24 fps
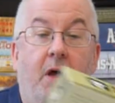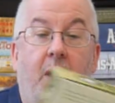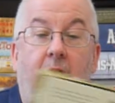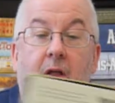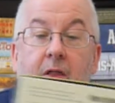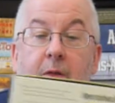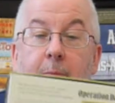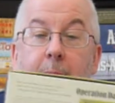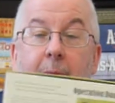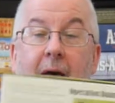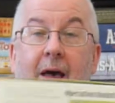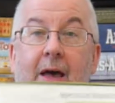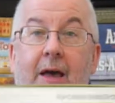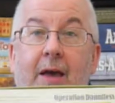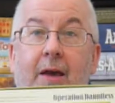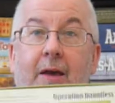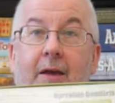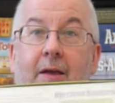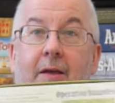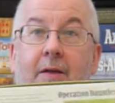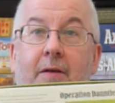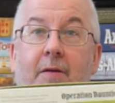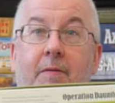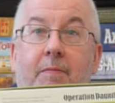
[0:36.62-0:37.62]
On the
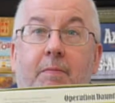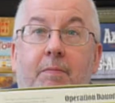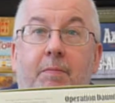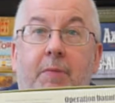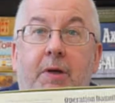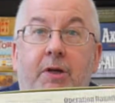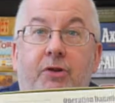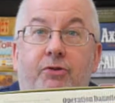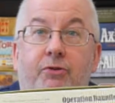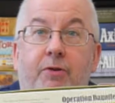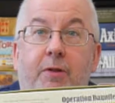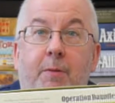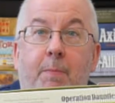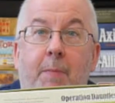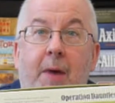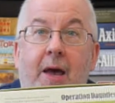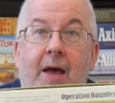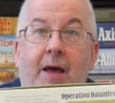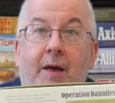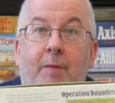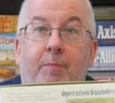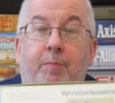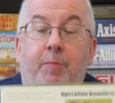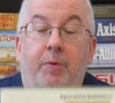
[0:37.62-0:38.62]
back, picture of the
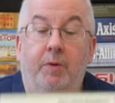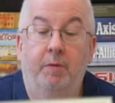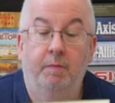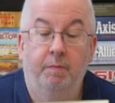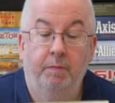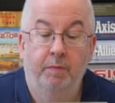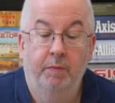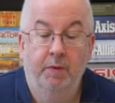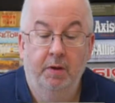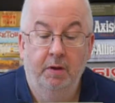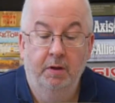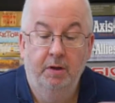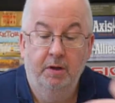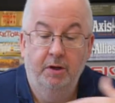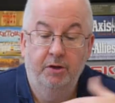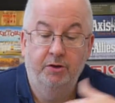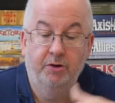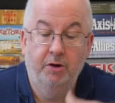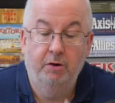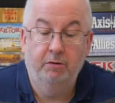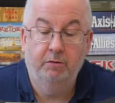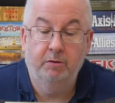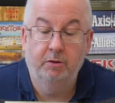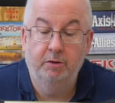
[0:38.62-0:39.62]
map,
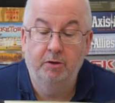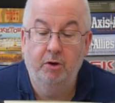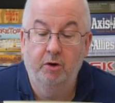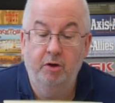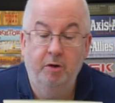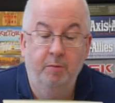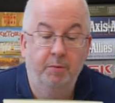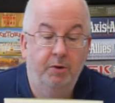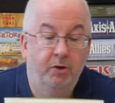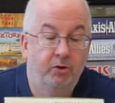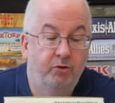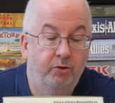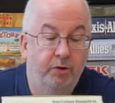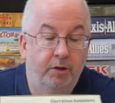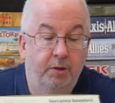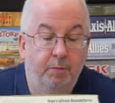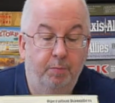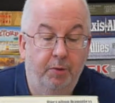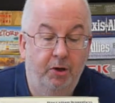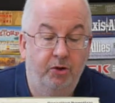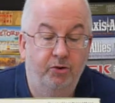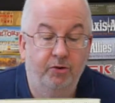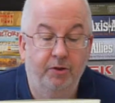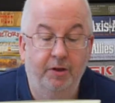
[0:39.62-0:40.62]
historical
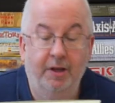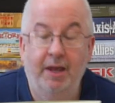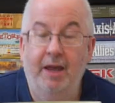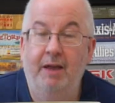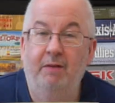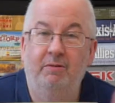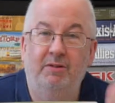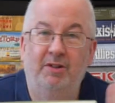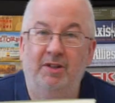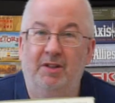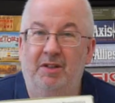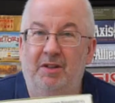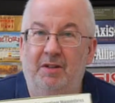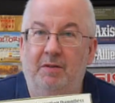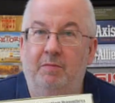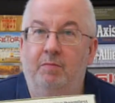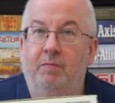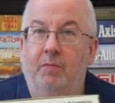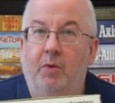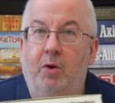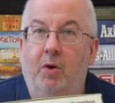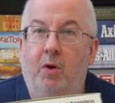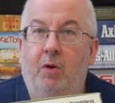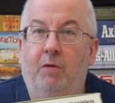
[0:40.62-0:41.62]
documentary, picture of the counters,
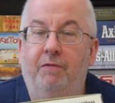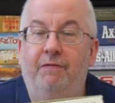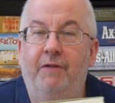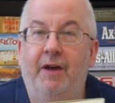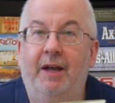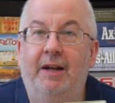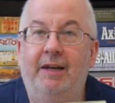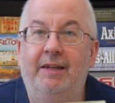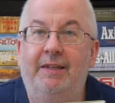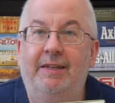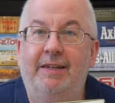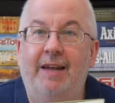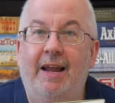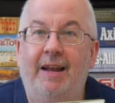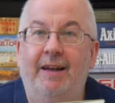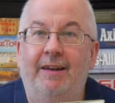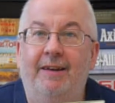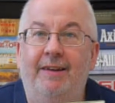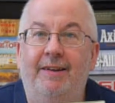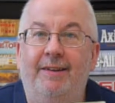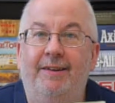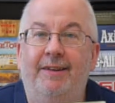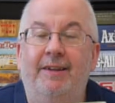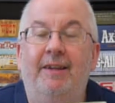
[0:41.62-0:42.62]
all fairly
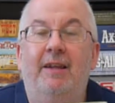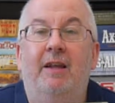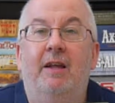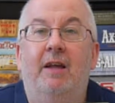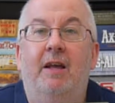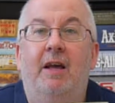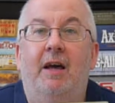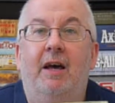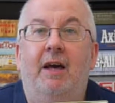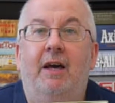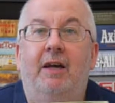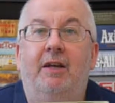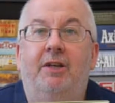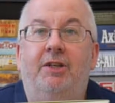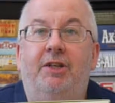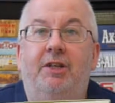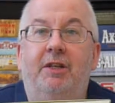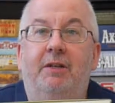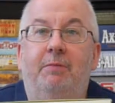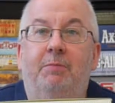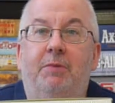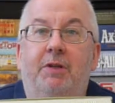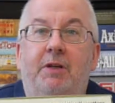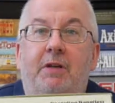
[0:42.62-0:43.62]
standard
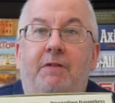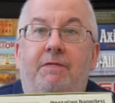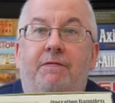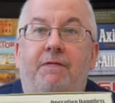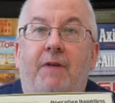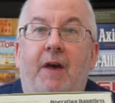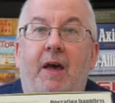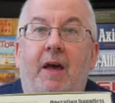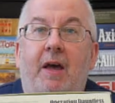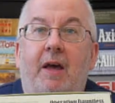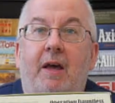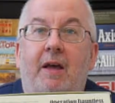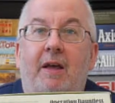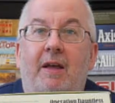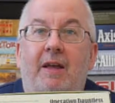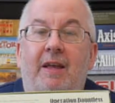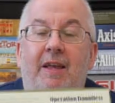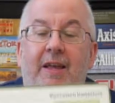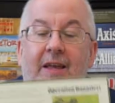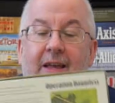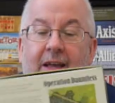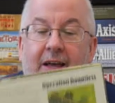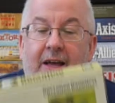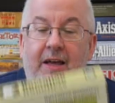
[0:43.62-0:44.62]
GMT fare.
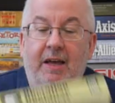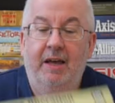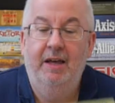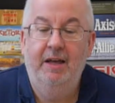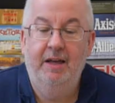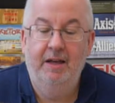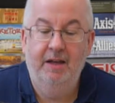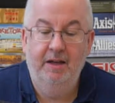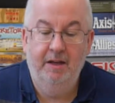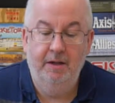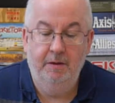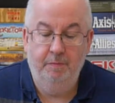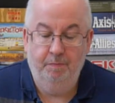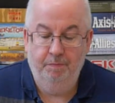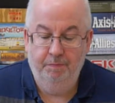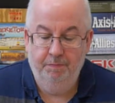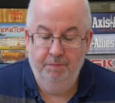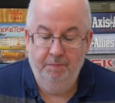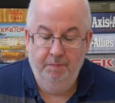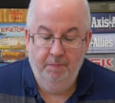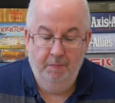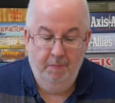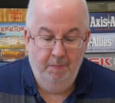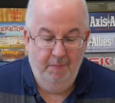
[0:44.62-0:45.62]

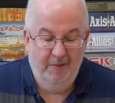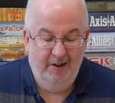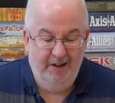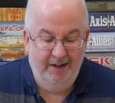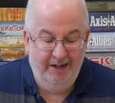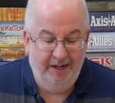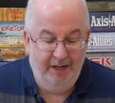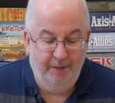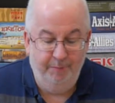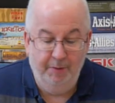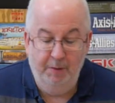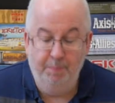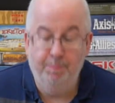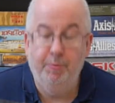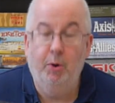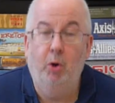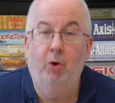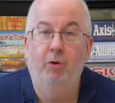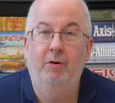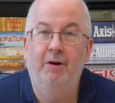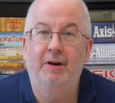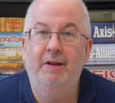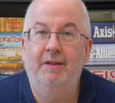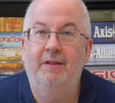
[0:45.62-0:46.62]
Little bit
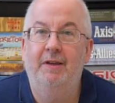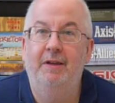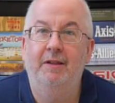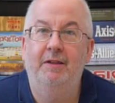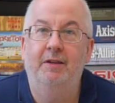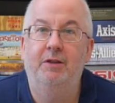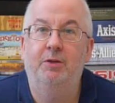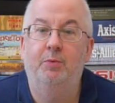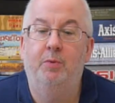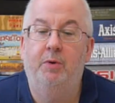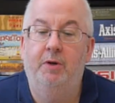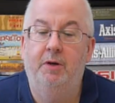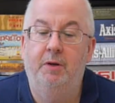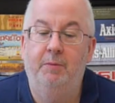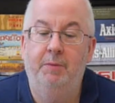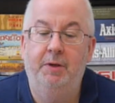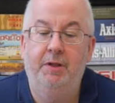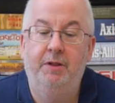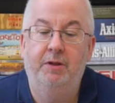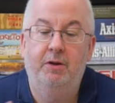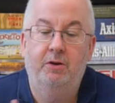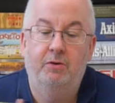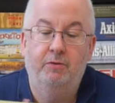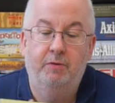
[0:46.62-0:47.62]
boring, I think, this one. I
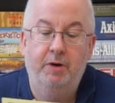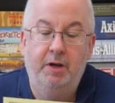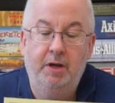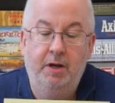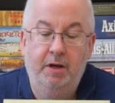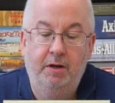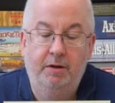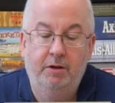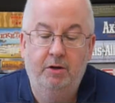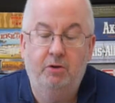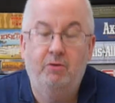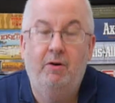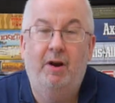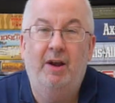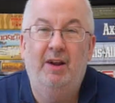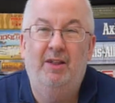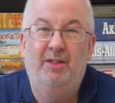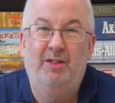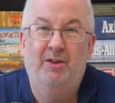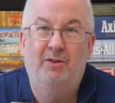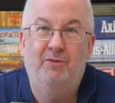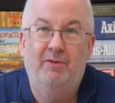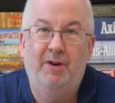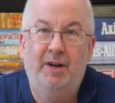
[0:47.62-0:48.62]
mean, the grey and
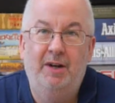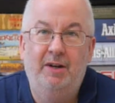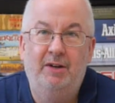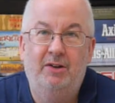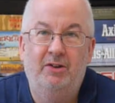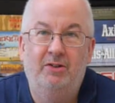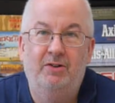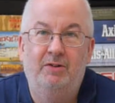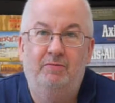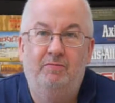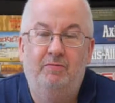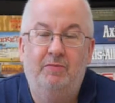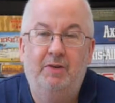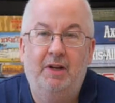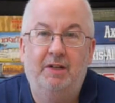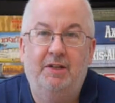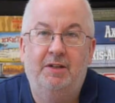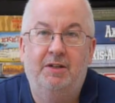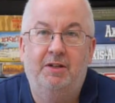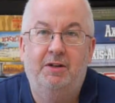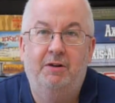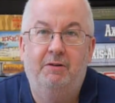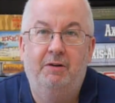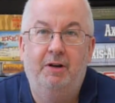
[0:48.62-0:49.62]
the green doesn't
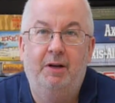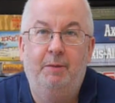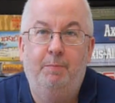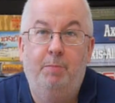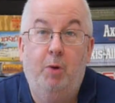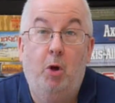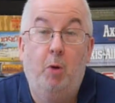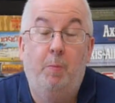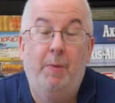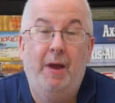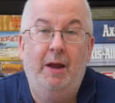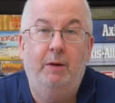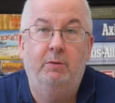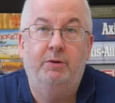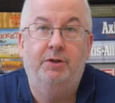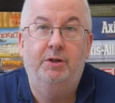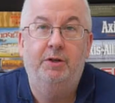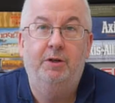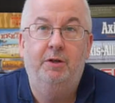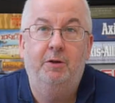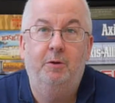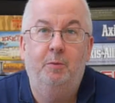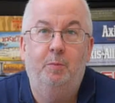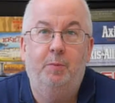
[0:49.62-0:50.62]
necessarily pop out
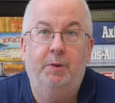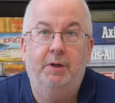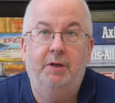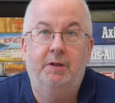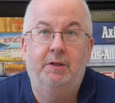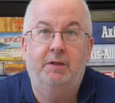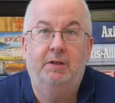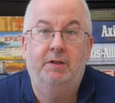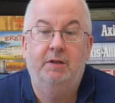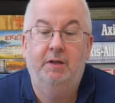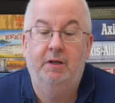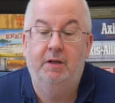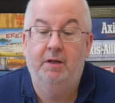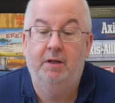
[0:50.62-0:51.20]
at you, but